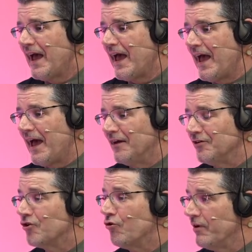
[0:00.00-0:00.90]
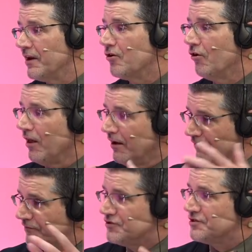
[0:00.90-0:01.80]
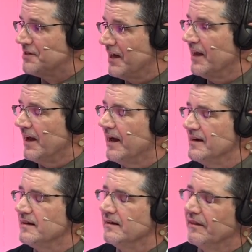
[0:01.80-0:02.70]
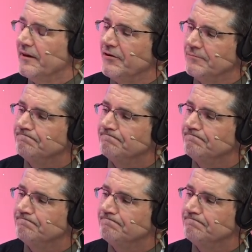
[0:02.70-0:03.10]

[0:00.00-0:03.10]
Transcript: and critical of just any idea there?